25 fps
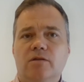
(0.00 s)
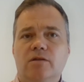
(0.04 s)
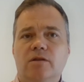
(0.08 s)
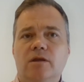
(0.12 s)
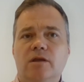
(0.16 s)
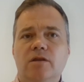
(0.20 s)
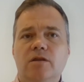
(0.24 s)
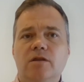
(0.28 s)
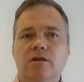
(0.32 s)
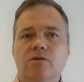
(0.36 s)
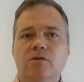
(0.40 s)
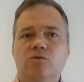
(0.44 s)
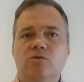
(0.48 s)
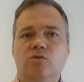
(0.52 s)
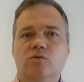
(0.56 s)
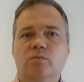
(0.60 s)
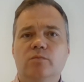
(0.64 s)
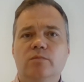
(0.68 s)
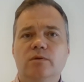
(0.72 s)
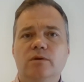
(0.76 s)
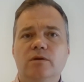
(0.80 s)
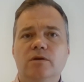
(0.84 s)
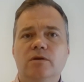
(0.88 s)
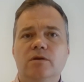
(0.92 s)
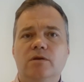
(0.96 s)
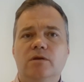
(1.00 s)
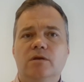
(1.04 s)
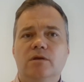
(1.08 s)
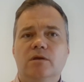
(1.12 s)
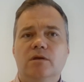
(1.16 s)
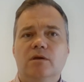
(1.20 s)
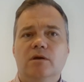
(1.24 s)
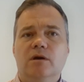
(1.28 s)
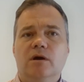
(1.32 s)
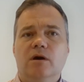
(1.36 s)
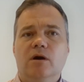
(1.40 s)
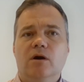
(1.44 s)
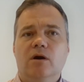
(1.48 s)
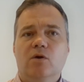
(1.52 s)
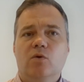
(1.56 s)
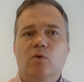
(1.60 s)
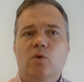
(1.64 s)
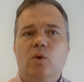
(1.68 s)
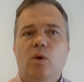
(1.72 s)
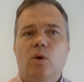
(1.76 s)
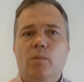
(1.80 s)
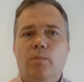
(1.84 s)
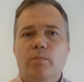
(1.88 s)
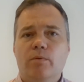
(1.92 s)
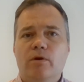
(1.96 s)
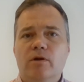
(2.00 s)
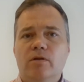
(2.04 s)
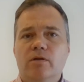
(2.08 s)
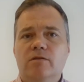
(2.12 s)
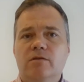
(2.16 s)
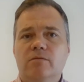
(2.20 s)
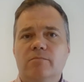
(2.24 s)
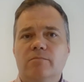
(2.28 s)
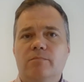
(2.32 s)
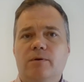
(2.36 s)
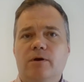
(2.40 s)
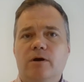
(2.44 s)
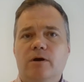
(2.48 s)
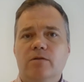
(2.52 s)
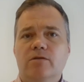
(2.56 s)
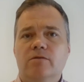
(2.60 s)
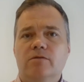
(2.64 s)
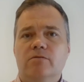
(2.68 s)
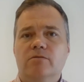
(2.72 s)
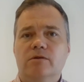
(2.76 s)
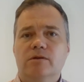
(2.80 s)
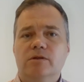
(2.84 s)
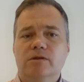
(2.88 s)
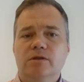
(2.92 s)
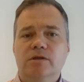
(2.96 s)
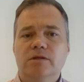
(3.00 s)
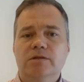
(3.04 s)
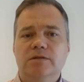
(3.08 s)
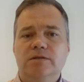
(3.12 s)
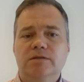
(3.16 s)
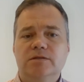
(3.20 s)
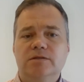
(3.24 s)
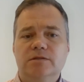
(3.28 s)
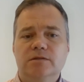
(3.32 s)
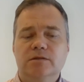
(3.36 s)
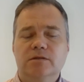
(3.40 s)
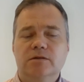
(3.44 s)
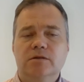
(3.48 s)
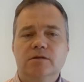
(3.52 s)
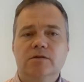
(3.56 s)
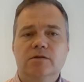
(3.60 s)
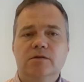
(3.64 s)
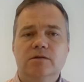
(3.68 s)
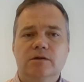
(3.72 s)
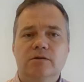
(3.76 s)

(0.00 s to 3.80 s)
They need to be a cooperative partner in this